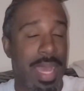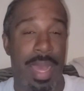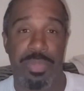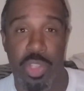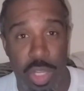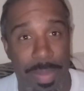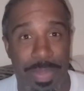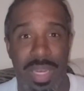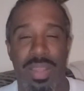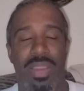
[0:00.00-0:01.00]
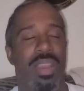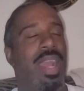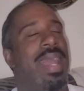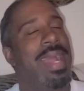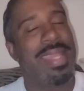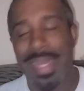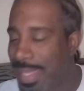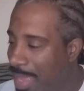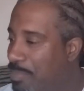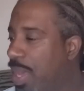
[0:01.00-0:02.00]
I'm tripping, all right? I need to
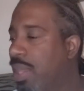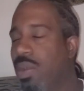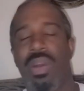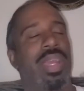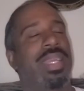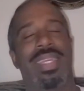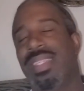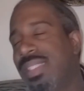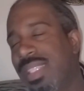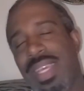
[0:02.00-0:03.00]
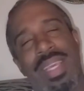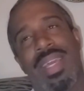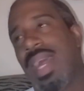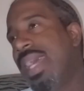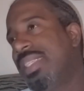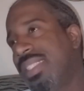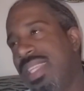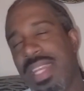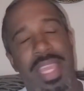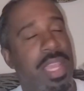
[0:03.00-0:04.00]
get back on it because I just
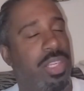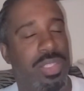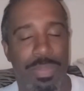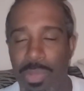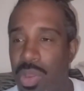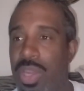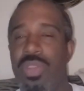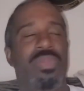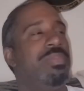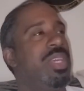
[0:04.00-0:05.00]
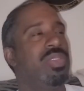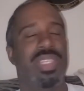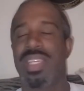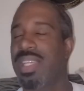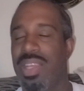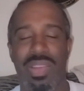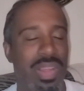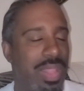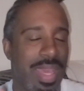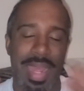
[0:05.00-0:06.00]
need to hear some more new music and
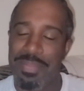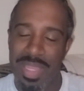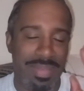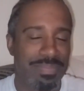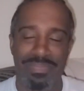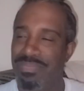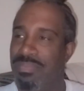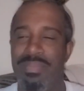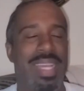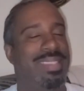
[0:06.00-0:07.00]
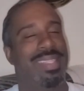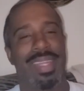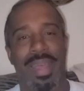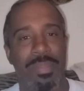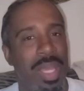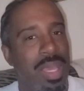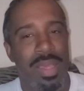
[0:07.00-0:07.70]
all that. I've been messing up.